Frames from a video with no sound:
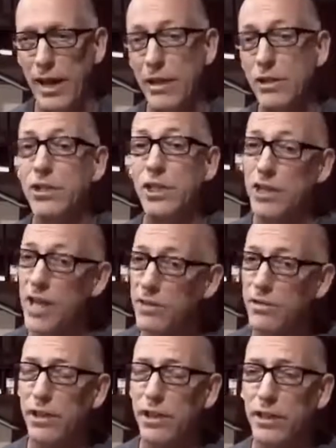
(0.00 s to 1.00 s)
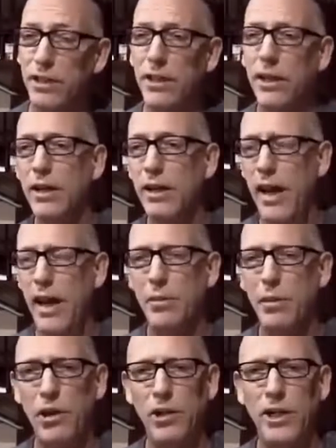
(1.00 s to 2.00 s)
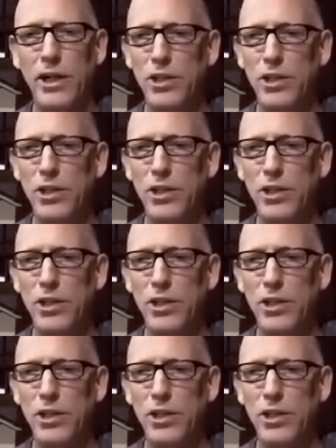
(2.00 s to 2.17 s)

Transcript: and successfully. And apparently